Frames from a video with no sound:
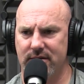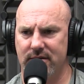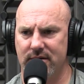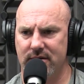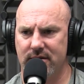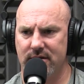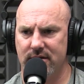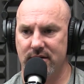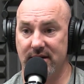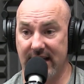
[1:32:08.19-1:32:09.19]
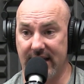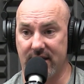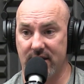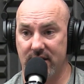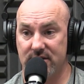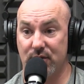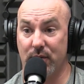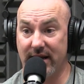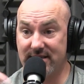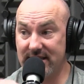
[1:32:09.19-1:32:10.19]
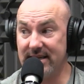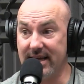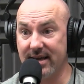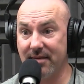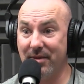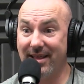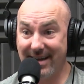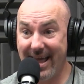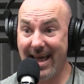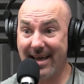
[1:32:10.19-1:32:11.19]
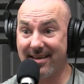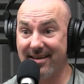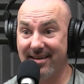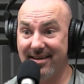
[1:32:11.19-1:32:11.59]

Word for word: Nick. Nick. So when I see Nick, I'm be like, Nick.